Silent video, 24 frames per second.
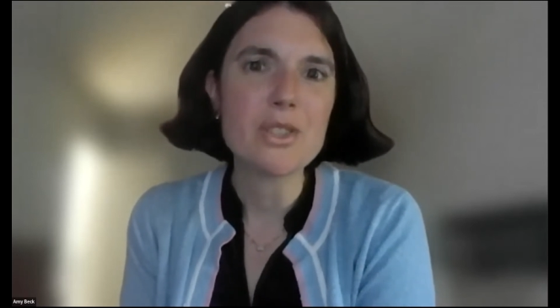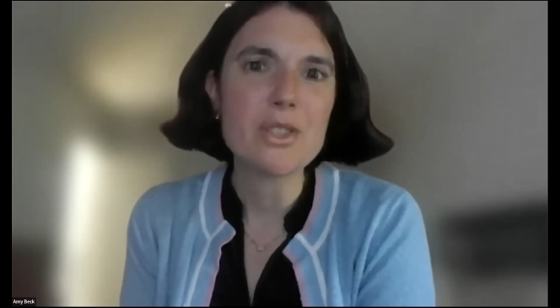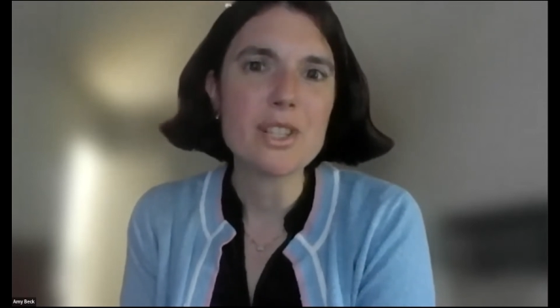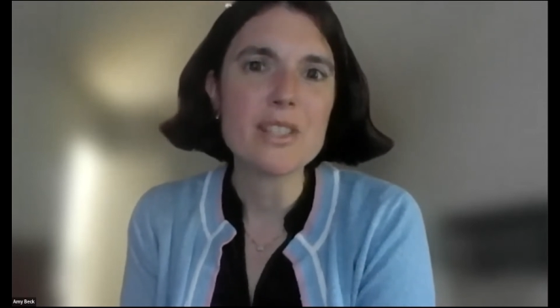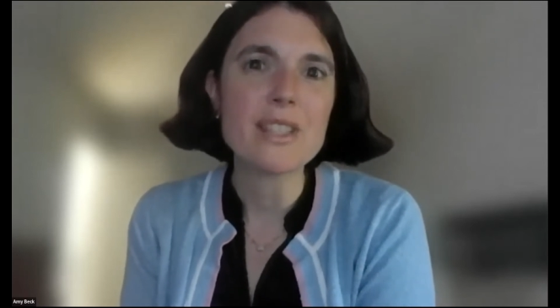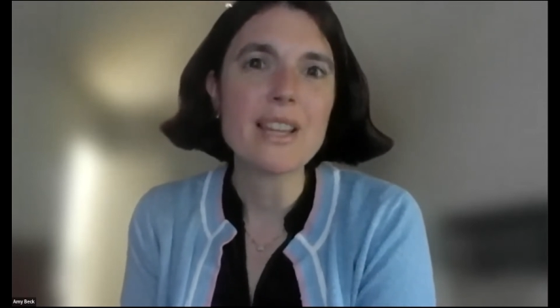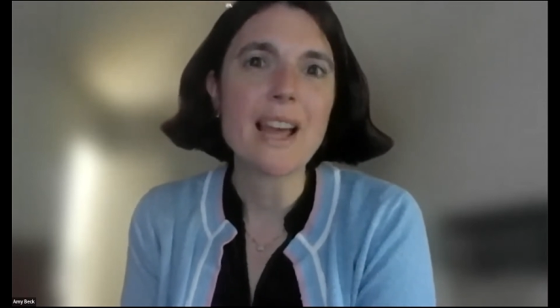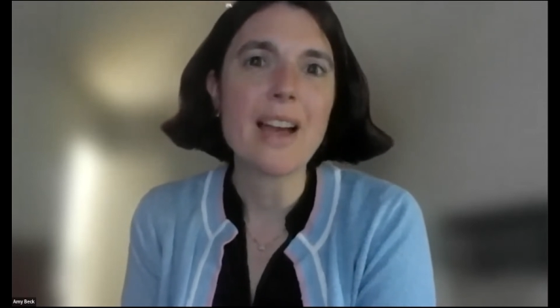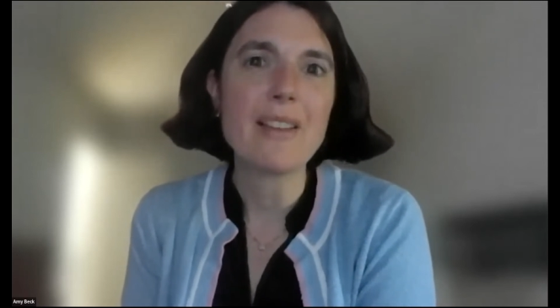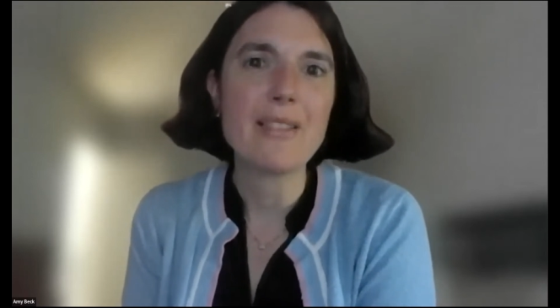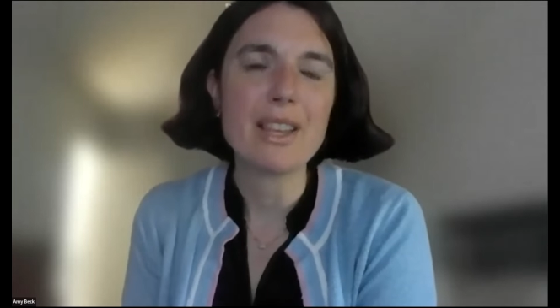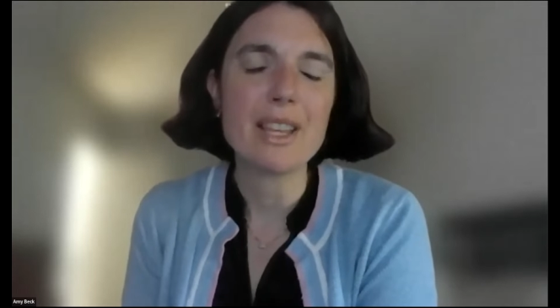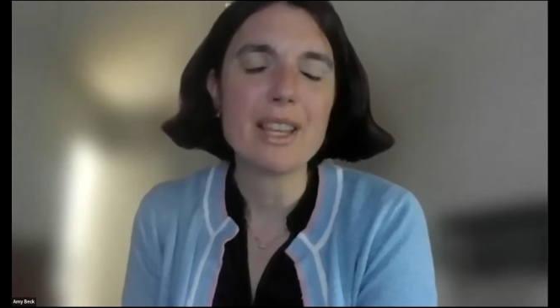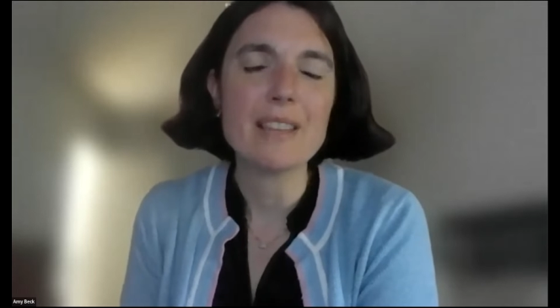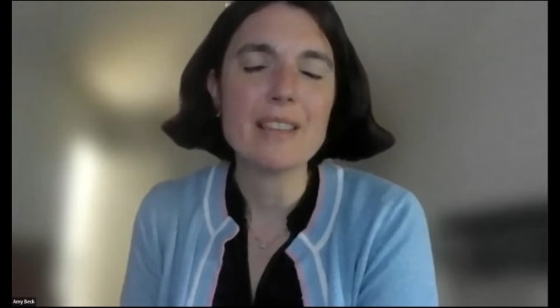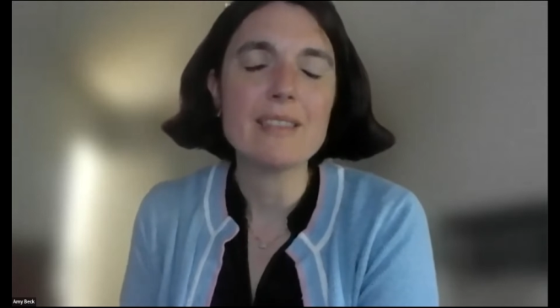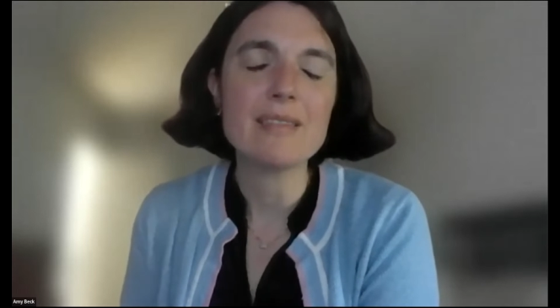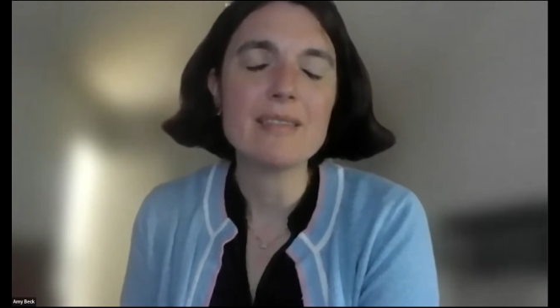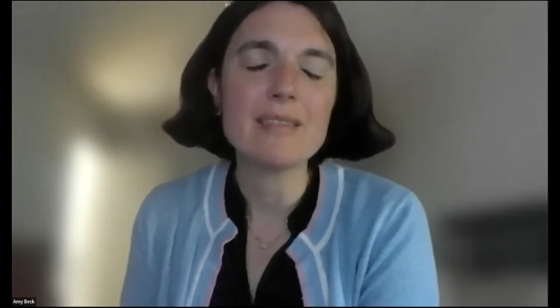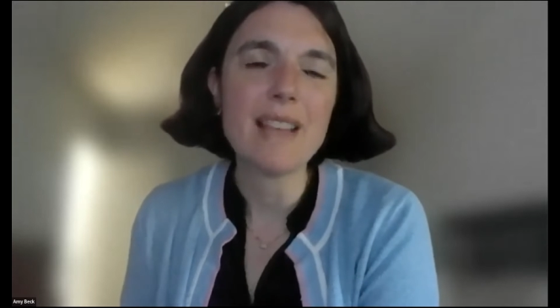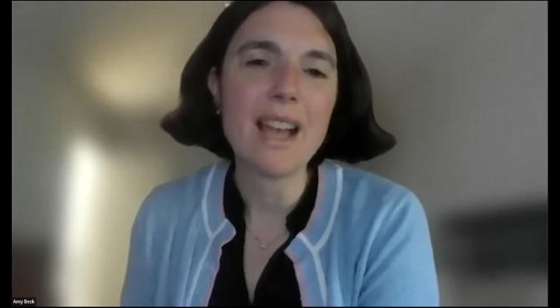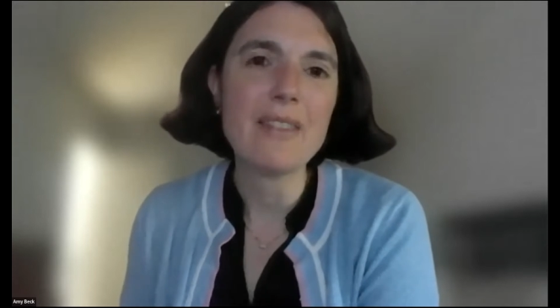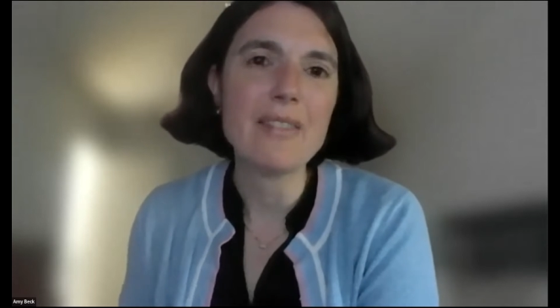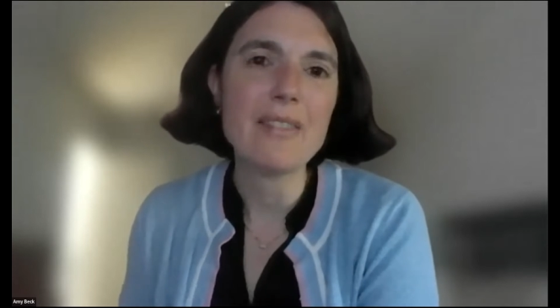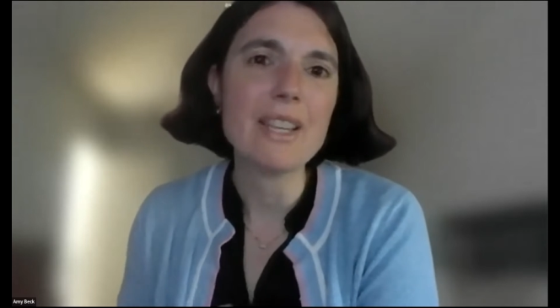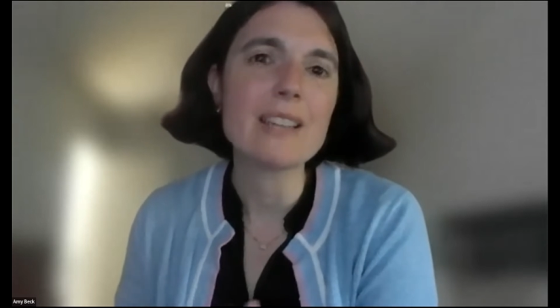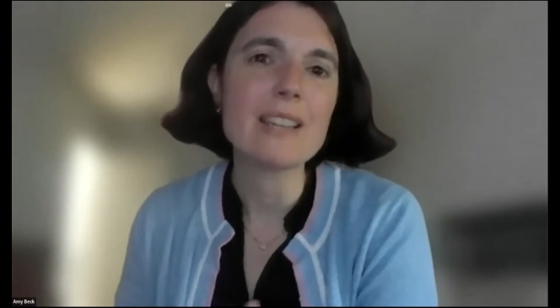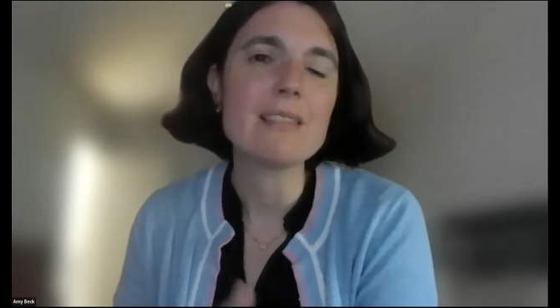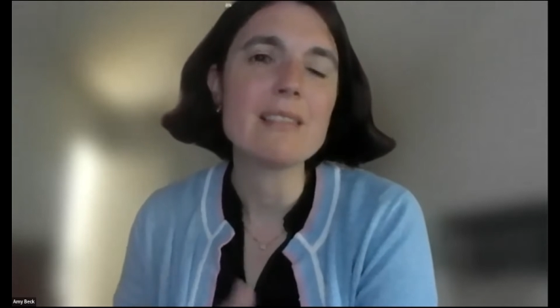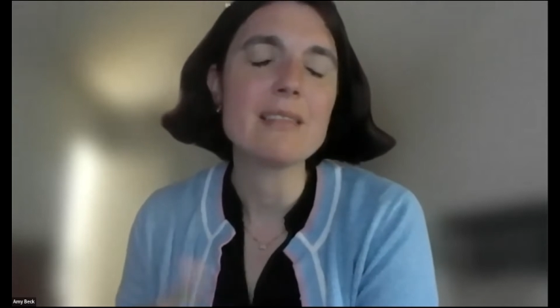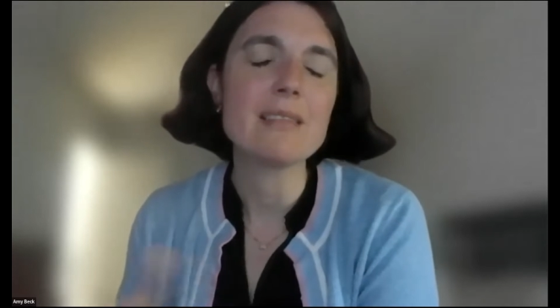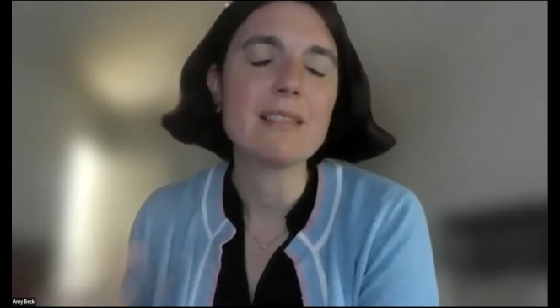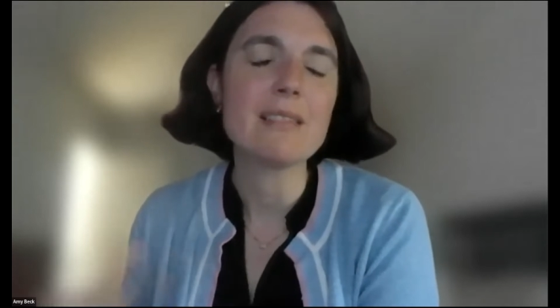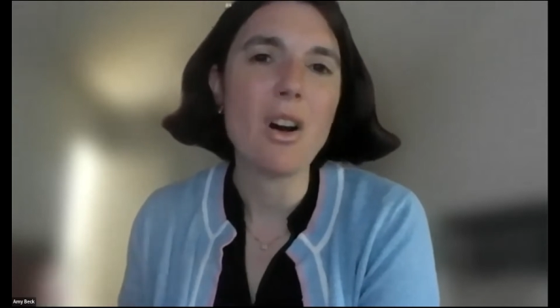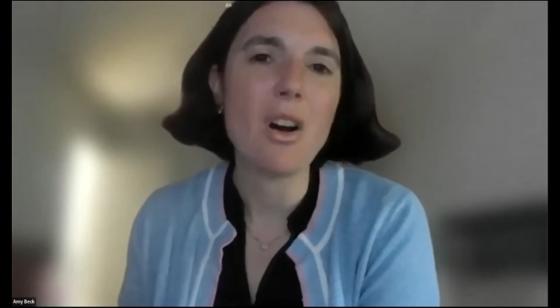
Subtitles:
just having